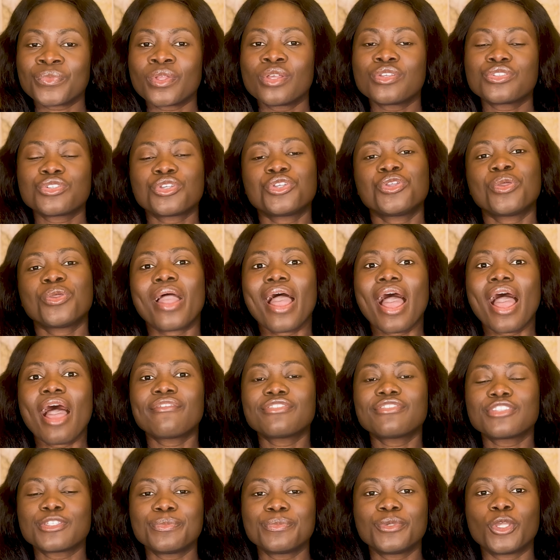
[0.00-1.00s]
So you
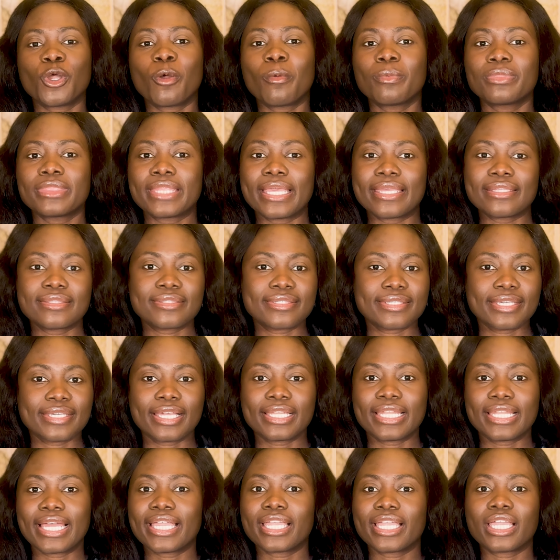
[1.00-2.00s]
have to be
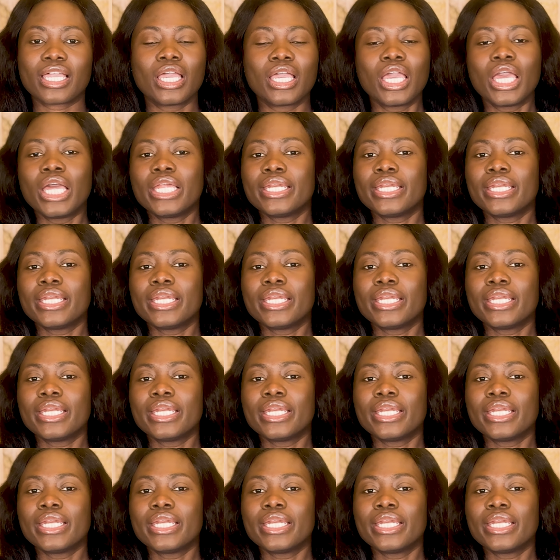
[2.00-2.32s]
authentic. Like